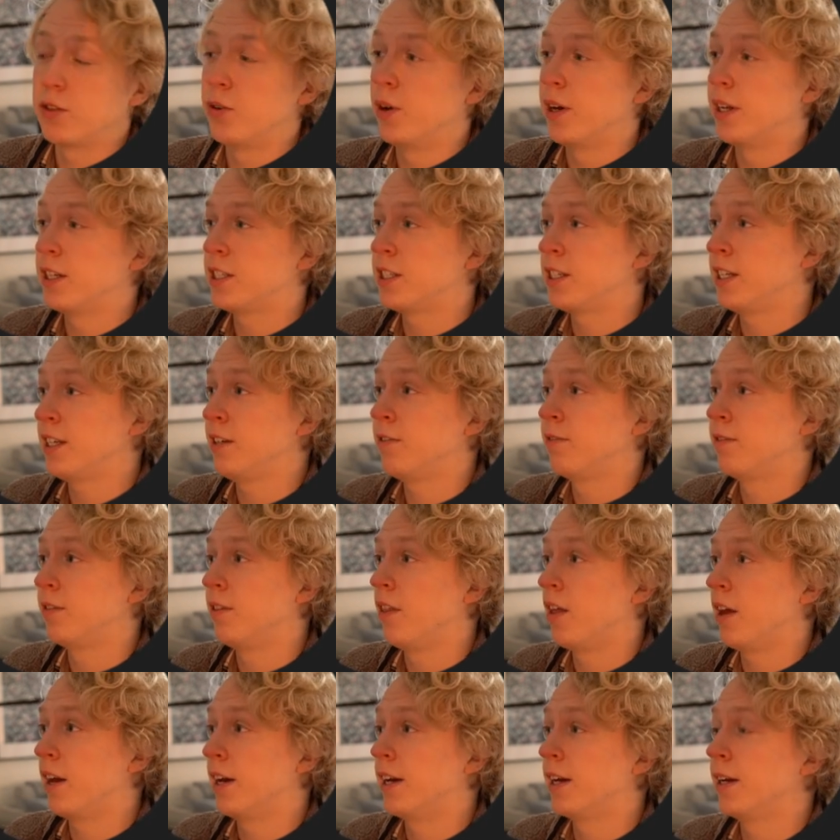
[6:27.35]
To
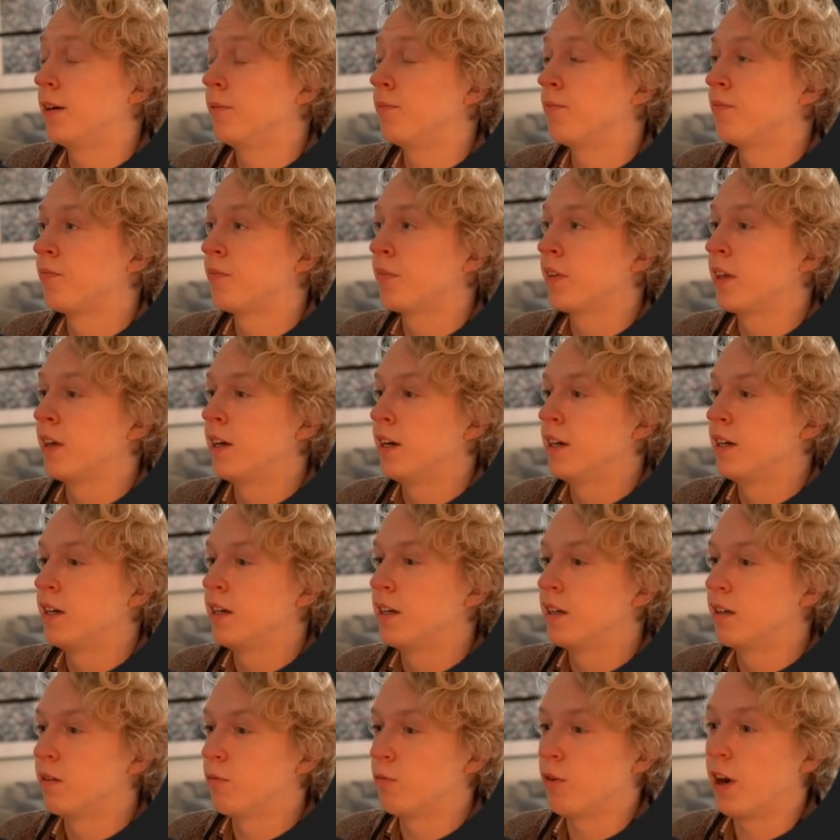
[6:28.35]
achieve the
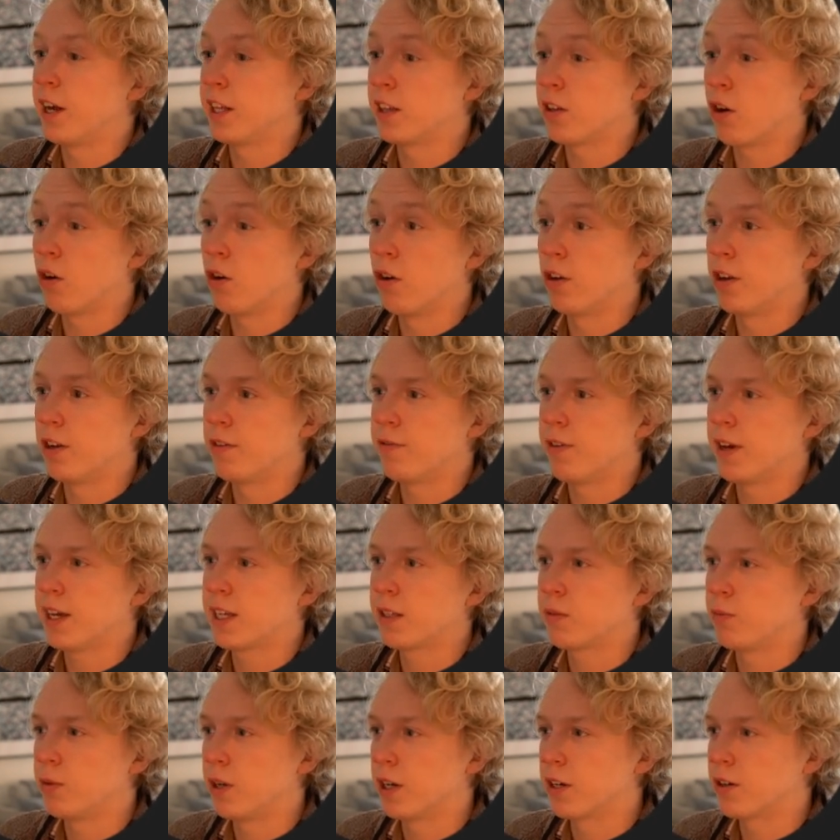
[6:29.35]
write on
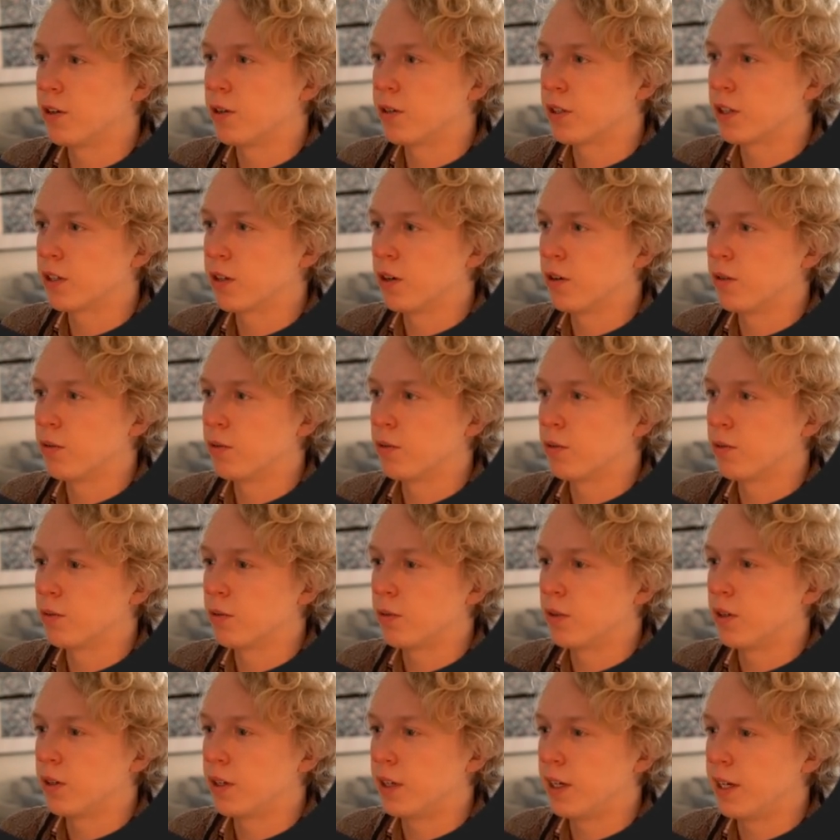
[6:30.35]
effect, we are going to
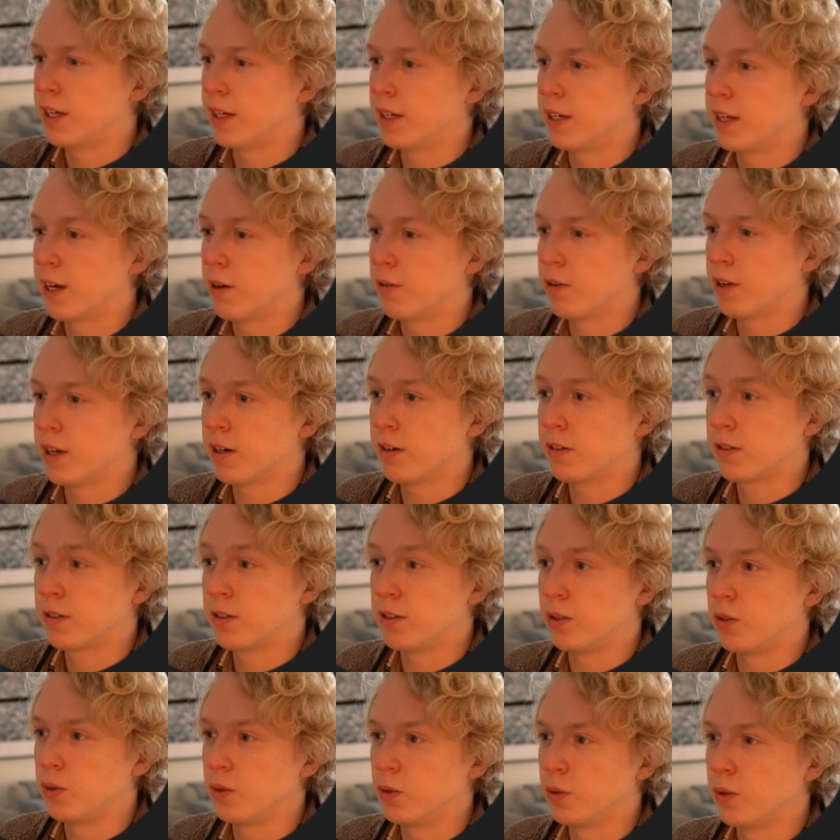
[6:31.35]
go down here
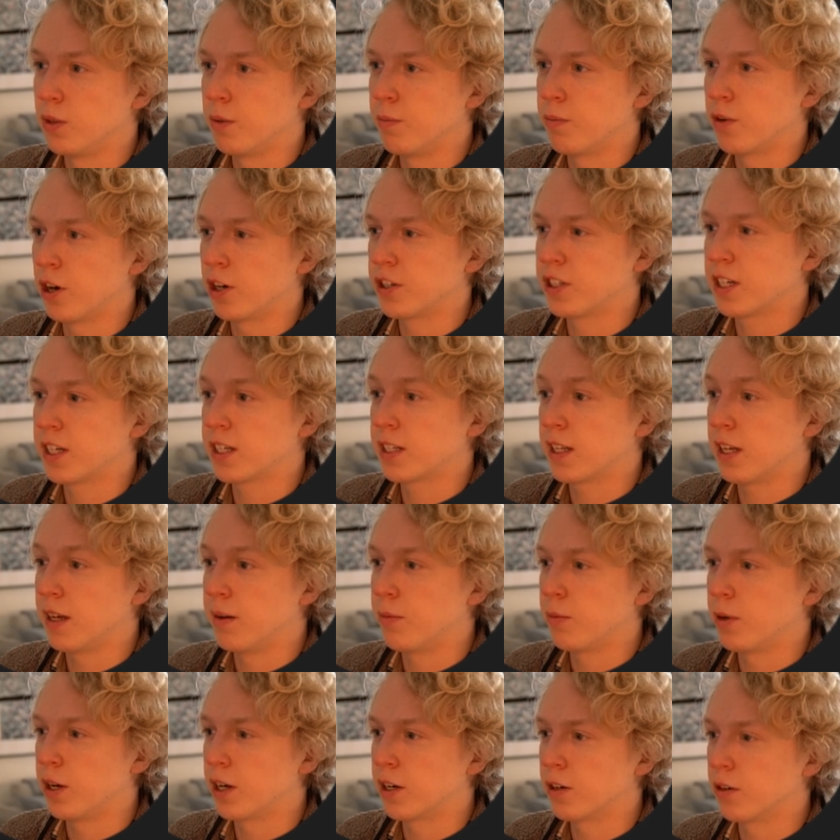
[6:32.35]
to the project
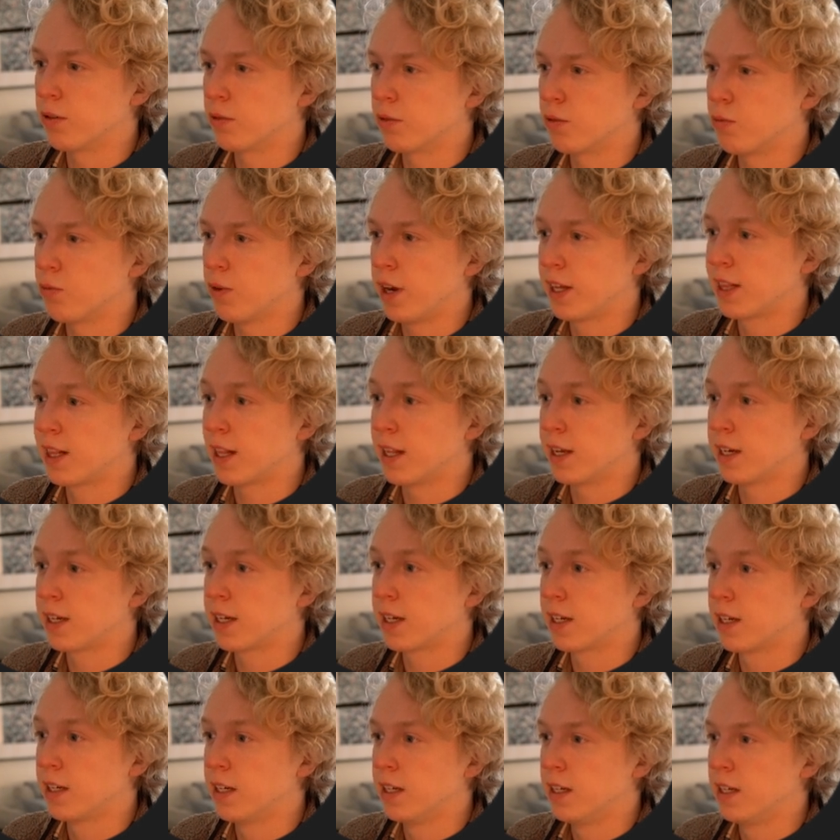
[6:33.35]
and we are going to right click,
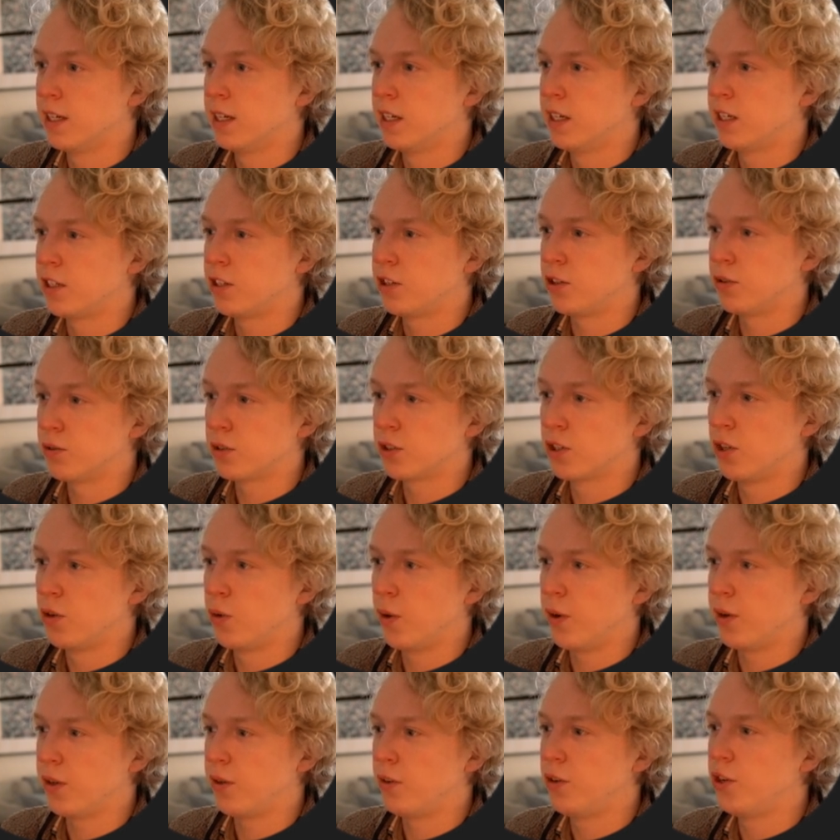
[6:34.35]
choose
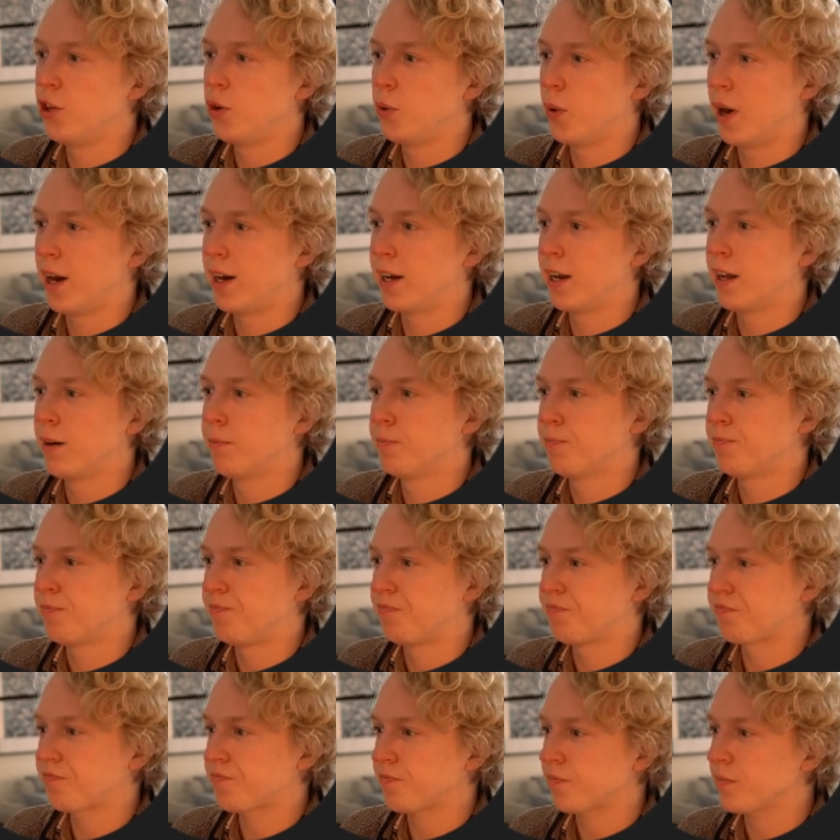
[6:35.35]
new item,
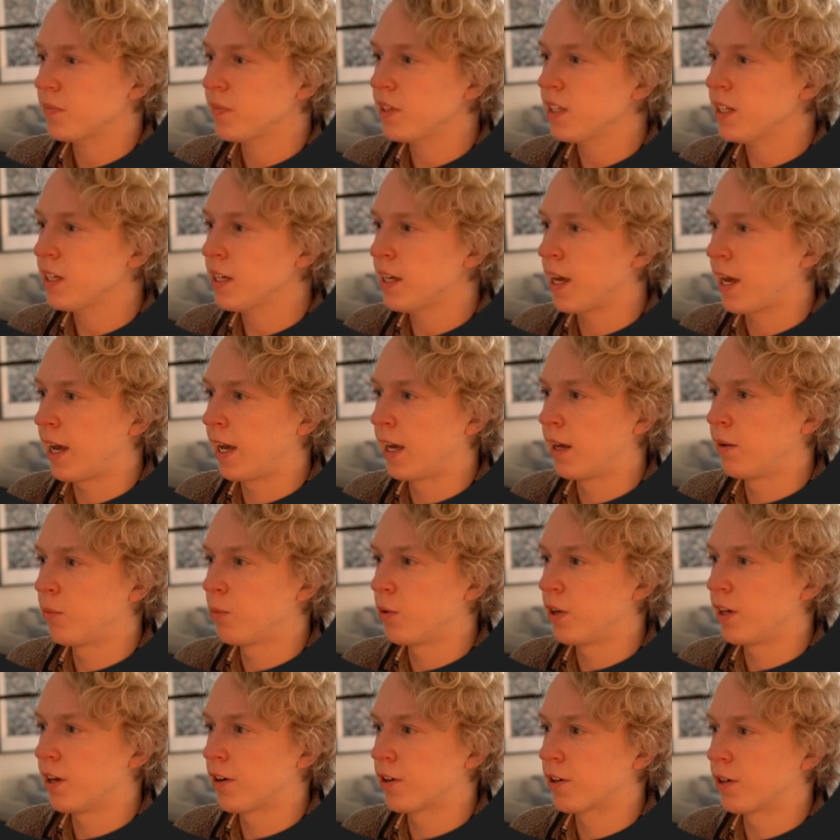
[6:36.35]
and
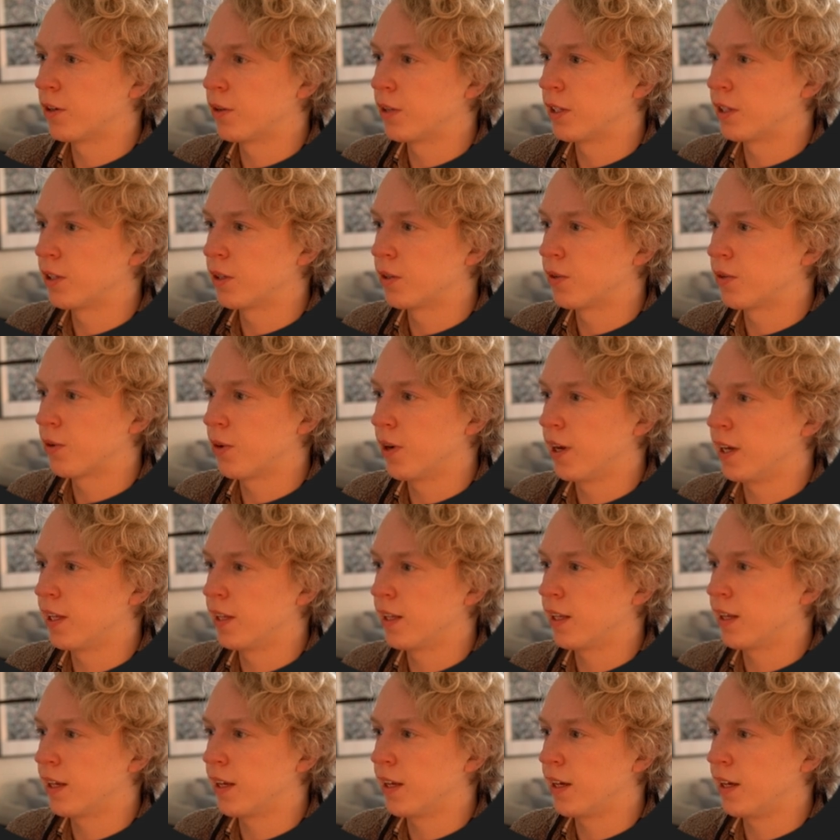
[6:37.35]
we are going to
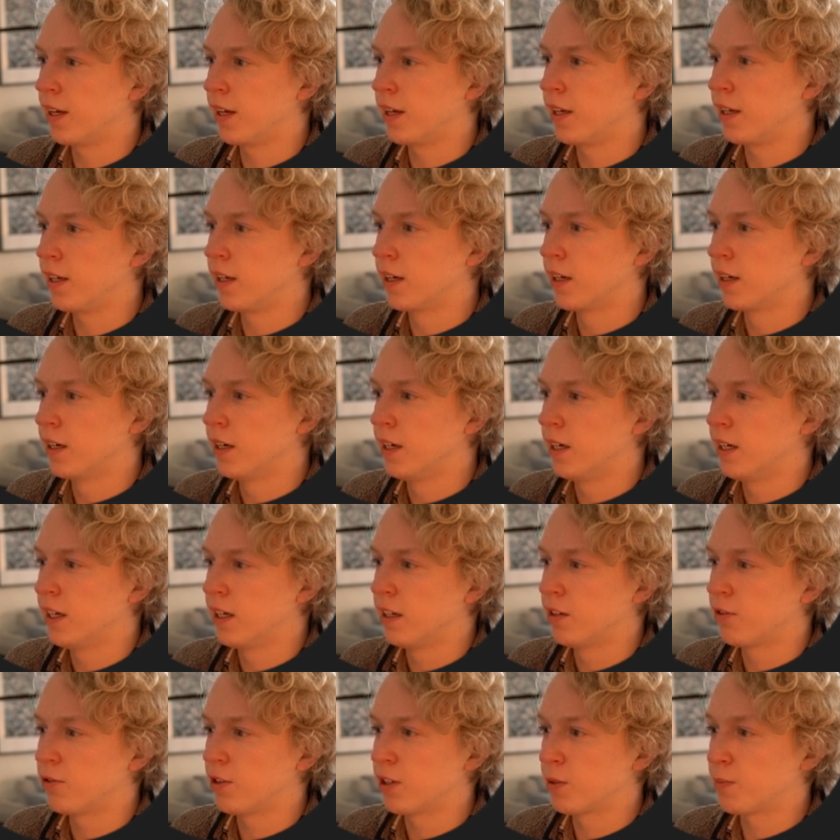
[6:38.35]
create a
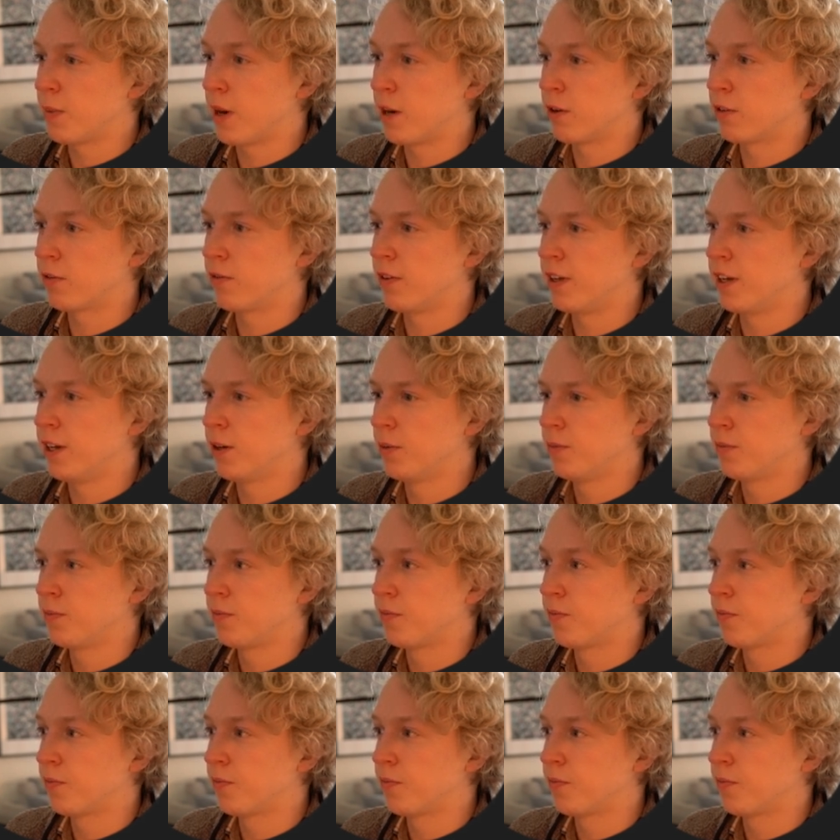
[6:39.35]
transparent video.